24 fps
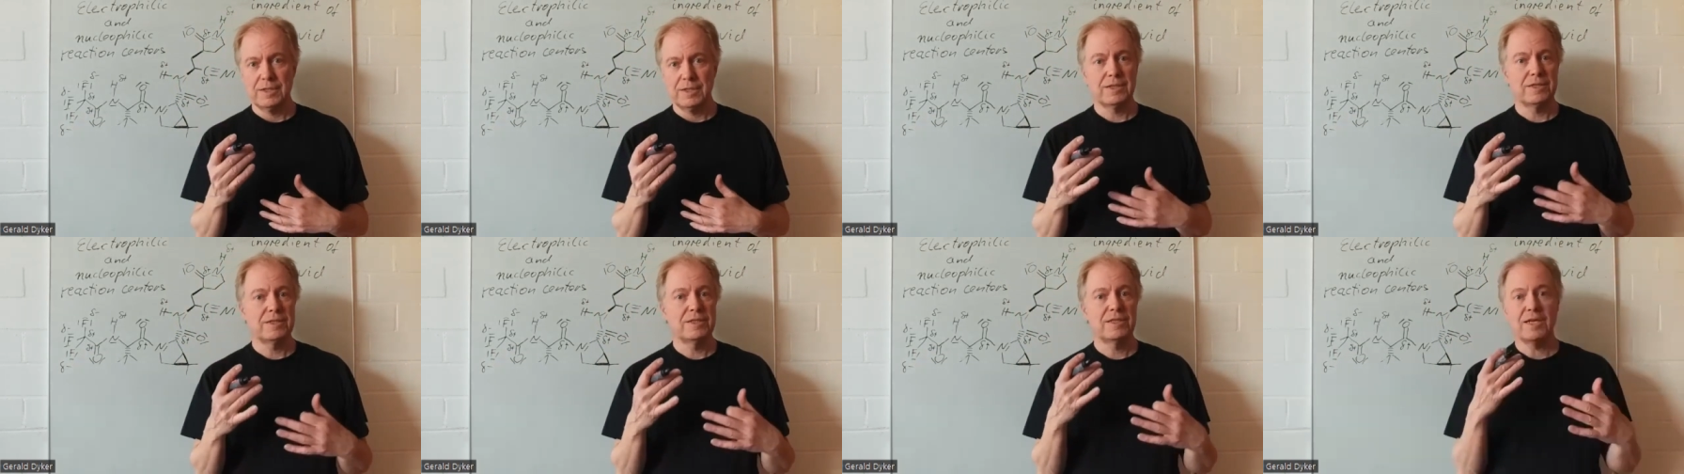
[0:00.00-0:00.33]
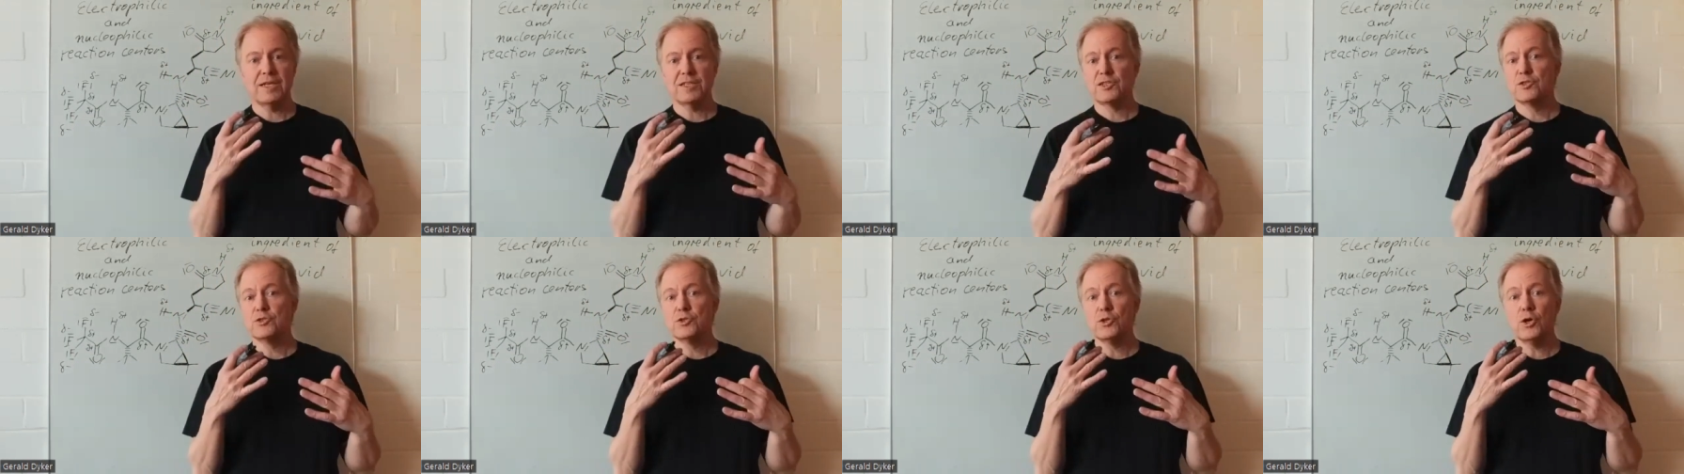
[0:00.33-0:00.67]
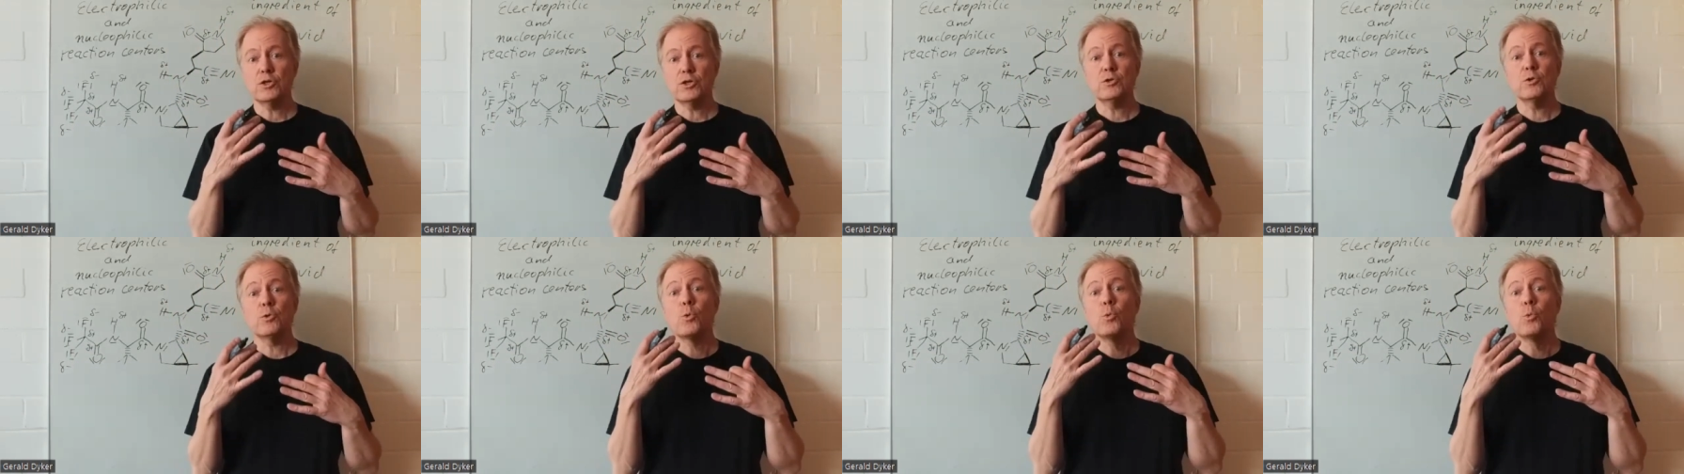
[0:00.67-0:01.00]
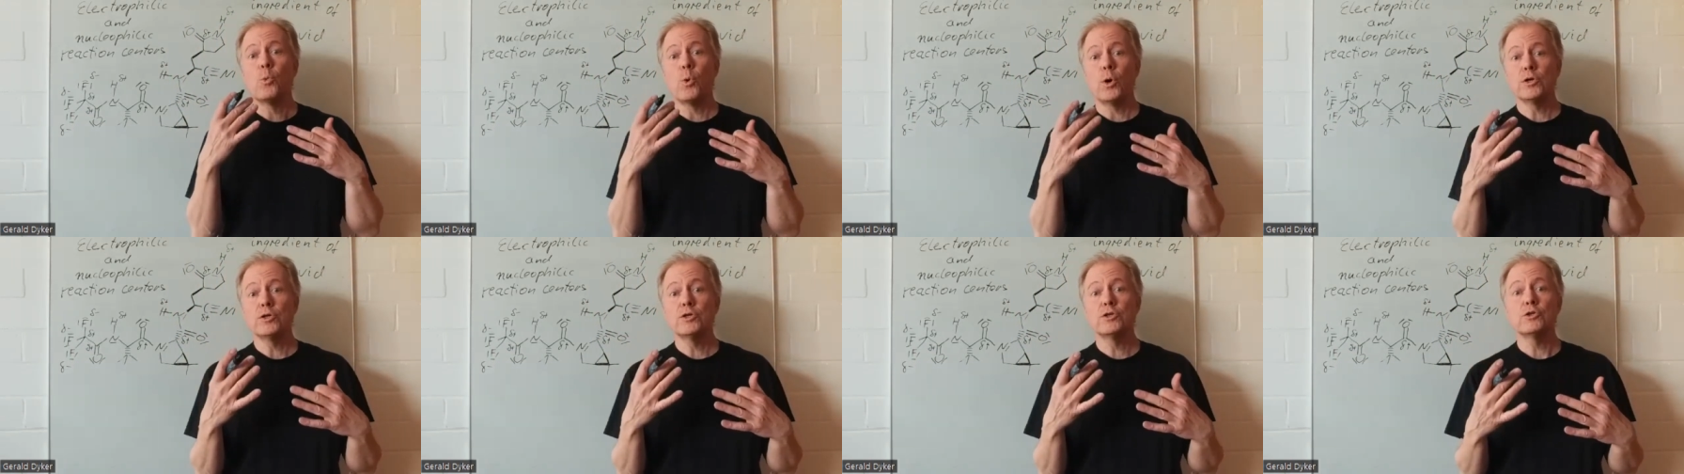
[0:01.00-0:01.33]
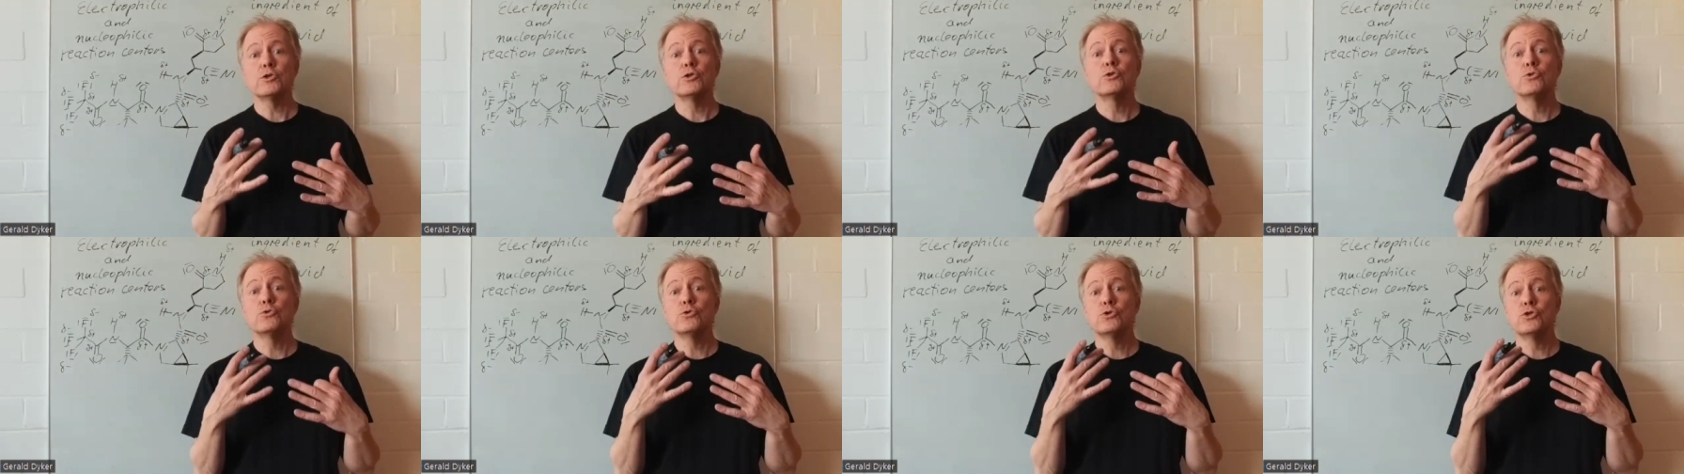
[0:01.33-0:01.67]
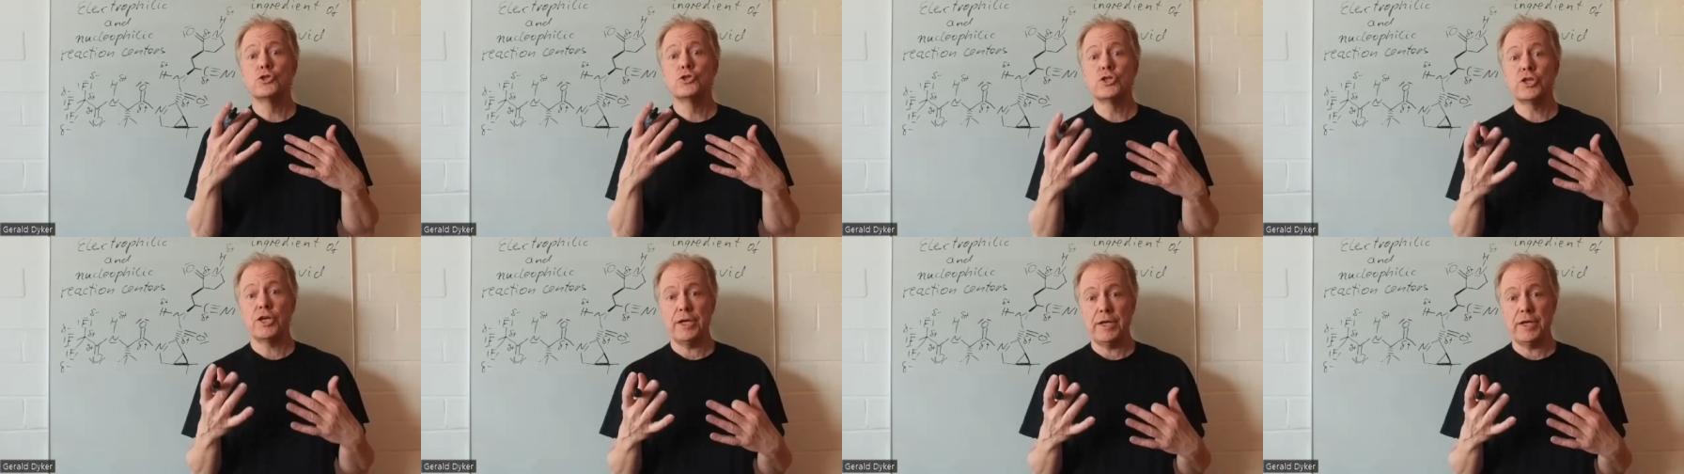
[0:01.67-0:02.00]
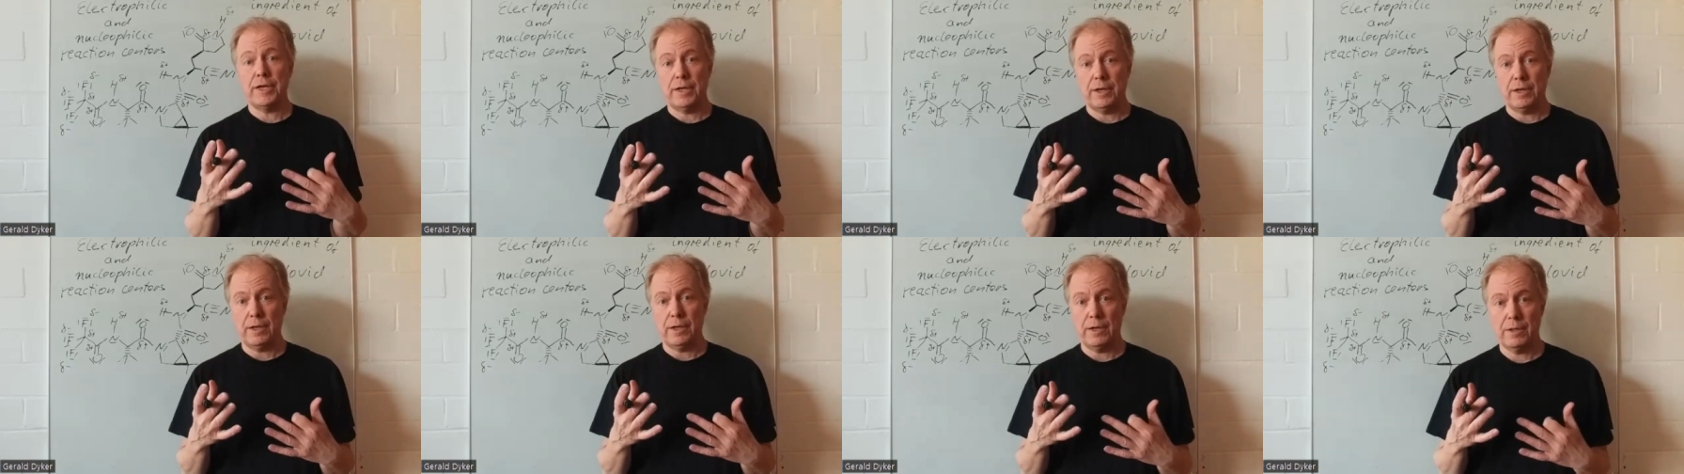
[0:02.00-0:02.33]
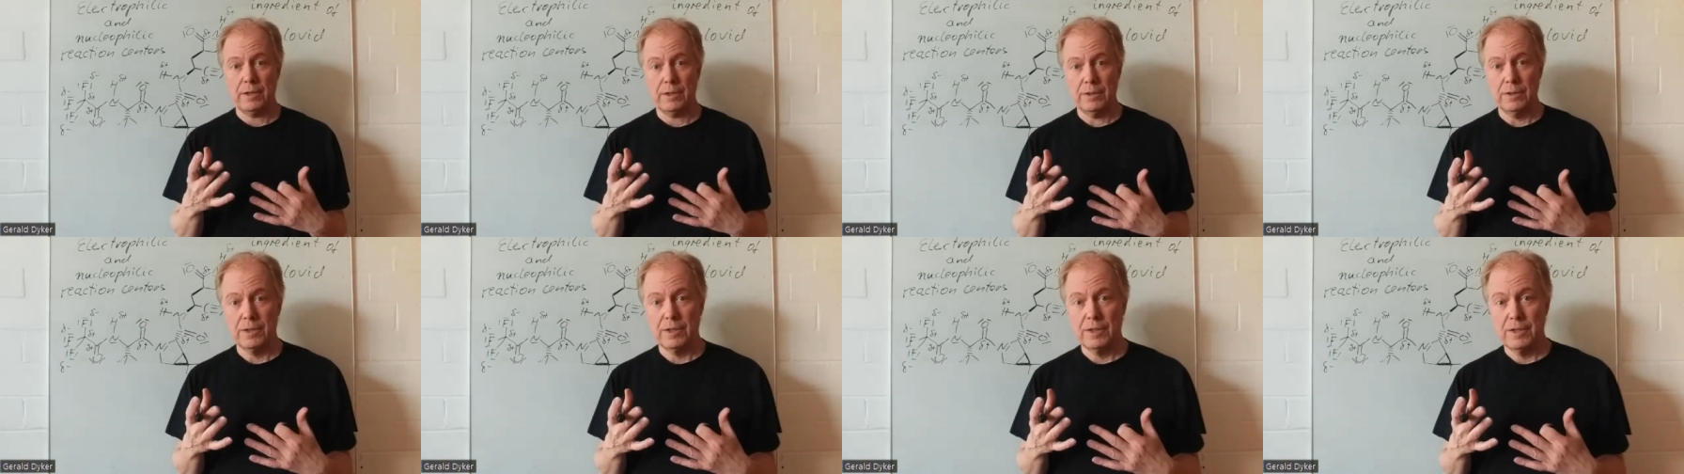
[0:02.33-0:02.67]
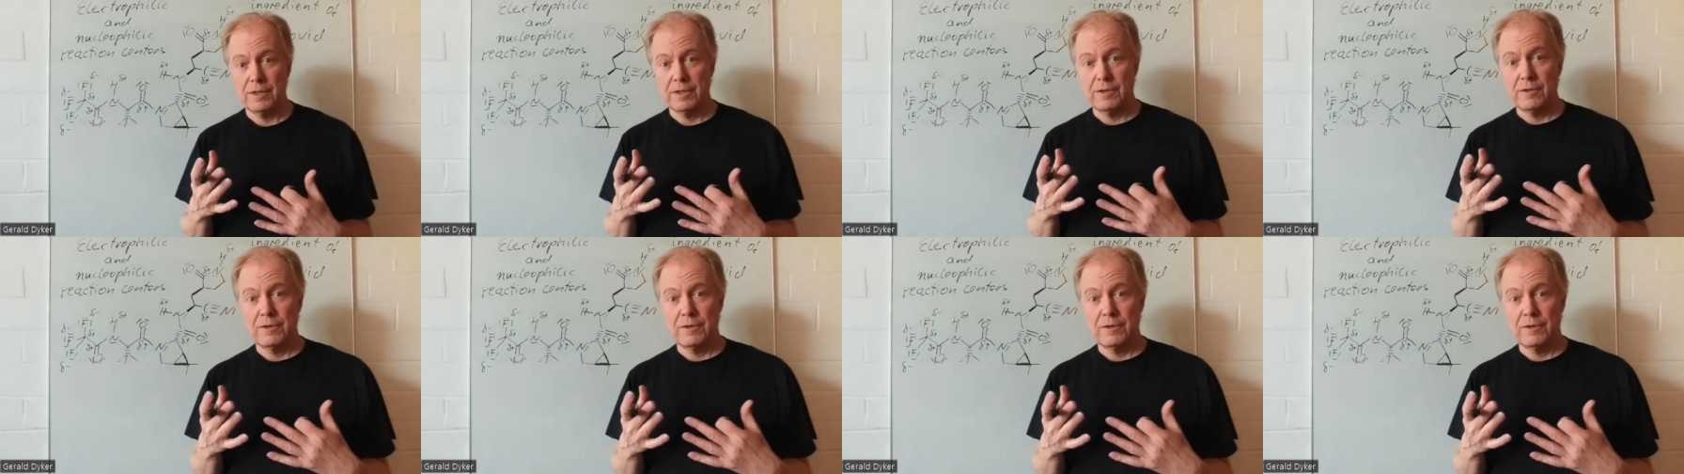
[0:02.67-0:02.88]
it does not want to share